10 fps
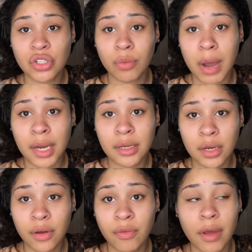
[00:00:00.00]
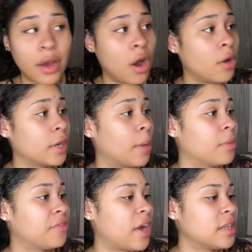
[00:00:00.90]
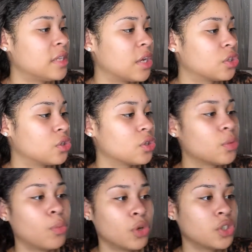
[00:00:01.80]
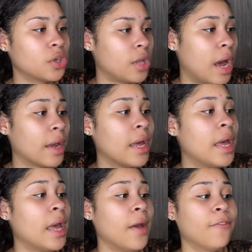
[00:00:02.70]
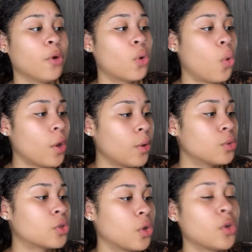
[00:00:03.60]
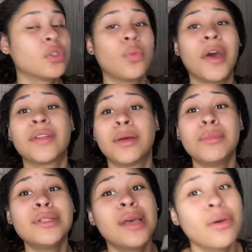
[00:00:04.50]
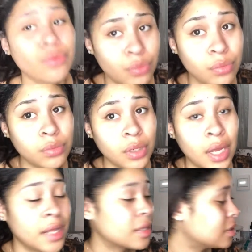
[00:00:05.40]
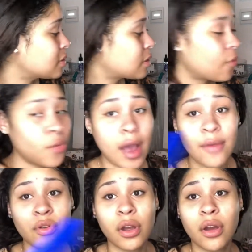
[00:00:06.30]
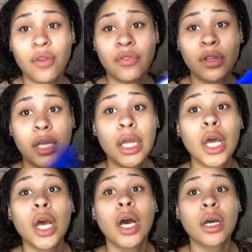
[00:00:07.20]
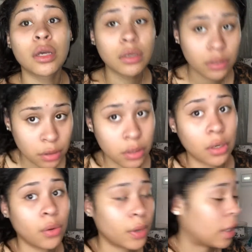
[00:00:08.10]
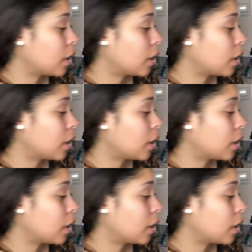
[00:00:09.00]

by Dove called Amplified Textures Moisture Lock for coils, curls, and waves. Let me tell you, this stuff will have your hair feeling good, okay?